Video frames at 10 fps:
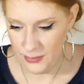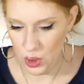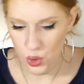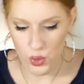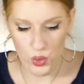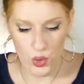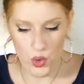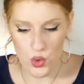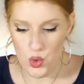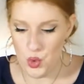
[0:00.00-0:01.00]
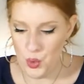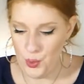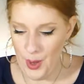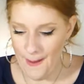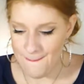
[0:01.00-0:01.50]
Ooh.
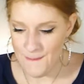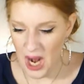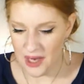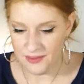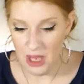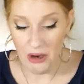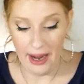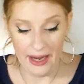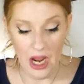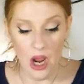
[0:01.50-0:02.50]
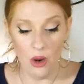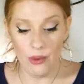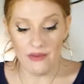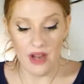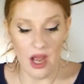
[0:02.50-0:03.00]
Okay.
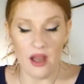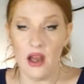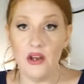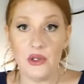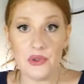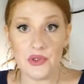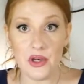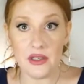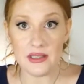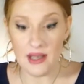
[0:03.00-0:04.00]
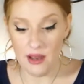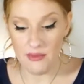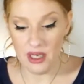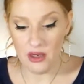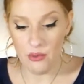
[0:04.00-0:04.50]
We've got a new start is
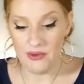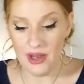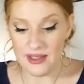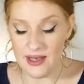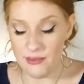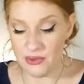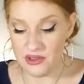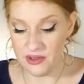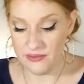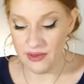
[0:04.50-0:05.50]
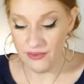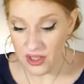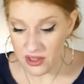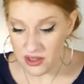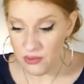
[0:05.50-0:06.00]
coming. We've got Temperance in
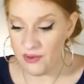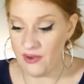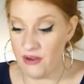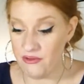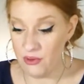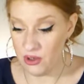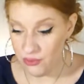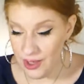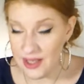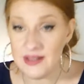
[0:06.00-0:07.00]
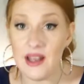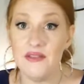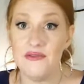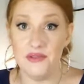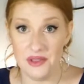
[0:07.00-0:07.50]
reverse. We've got Four of Wands
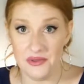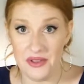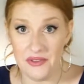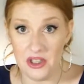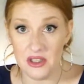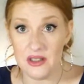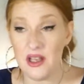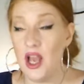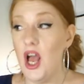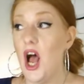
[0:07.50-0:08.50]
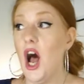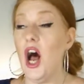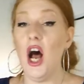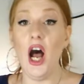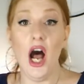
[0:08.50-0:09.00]
and Fool in reverse.
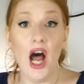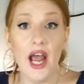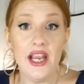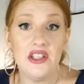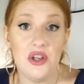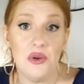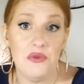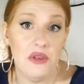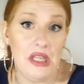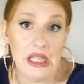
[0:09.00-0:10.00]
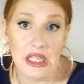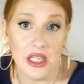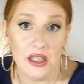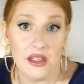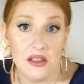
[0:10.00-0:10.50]
I don't
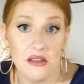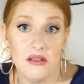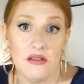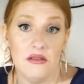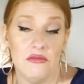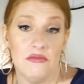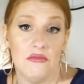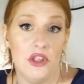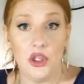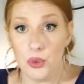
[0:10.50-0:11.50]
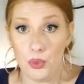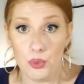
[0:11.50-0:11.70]
need you.